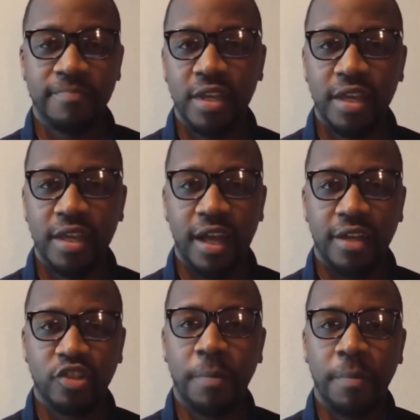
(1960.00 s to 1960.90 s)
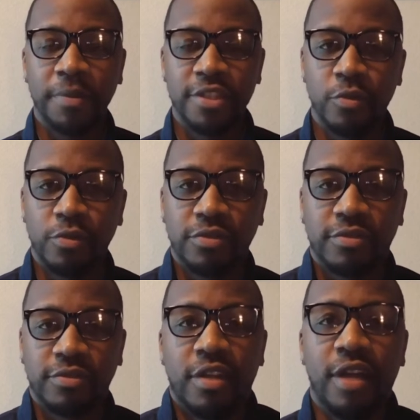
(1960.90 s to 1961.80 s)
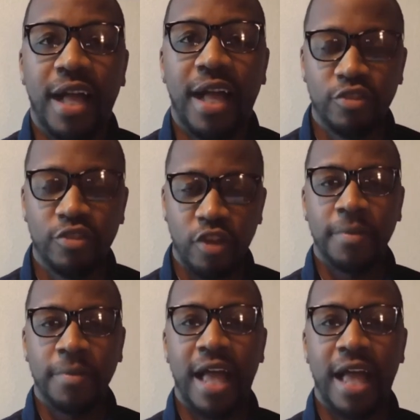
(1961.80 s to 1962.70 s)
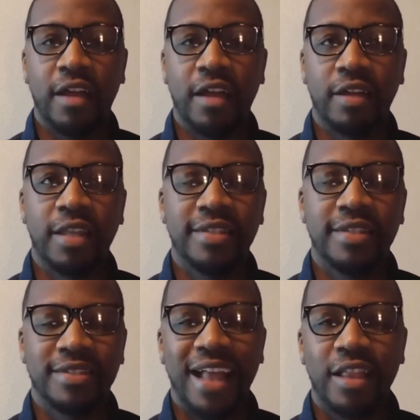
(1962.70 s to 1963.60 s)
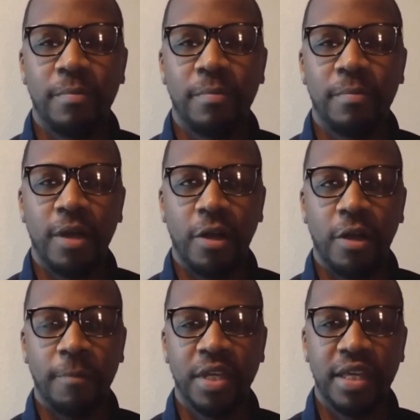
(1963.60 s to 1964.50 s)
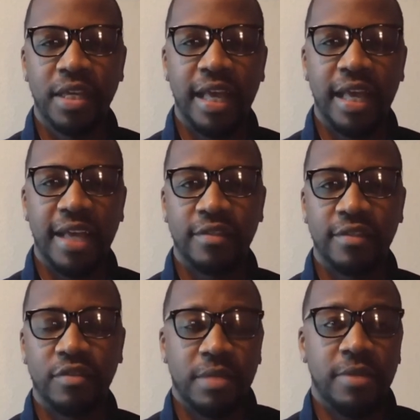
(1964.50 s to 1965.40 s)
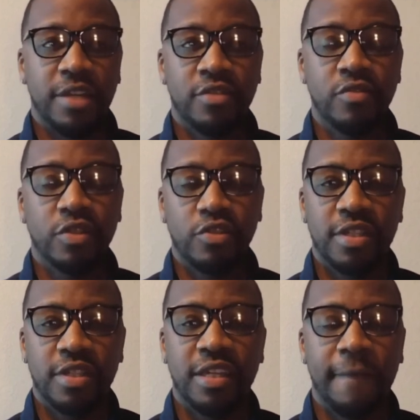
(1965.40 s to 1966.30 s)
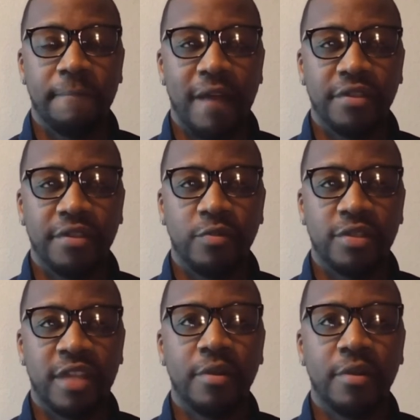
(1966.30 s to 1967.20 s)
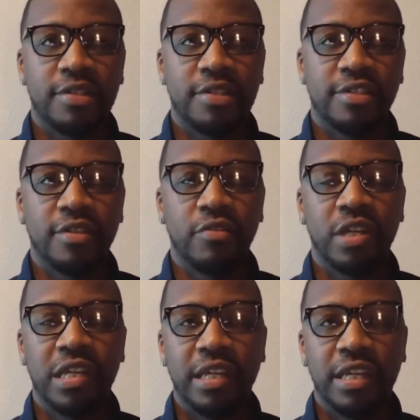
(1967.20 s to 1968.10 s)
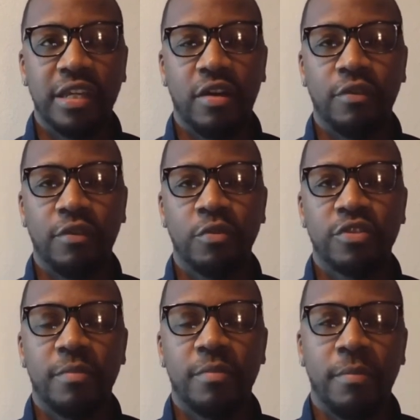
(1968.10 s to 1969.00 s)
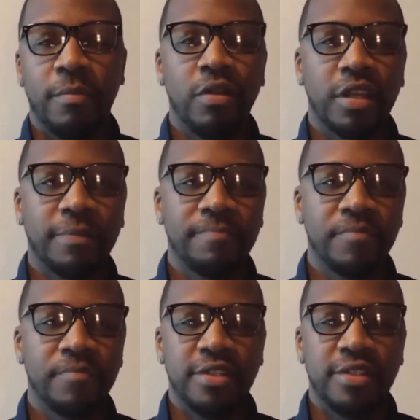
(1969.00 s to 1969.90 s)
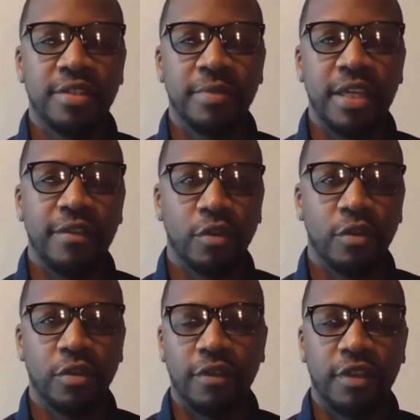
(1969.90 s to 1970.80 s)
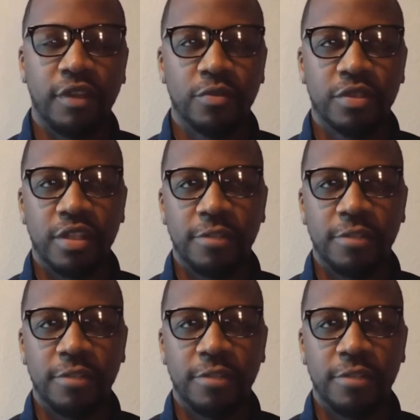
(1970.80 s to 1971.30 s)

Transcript: uh, sharpen the tools. You know, iron sharpens iron, and that's exactly what Belmo has done with the PBA Tour. And you see, obviously, what Simon has done. So, you know, if you were talking about bowling, to me, if you're if this was a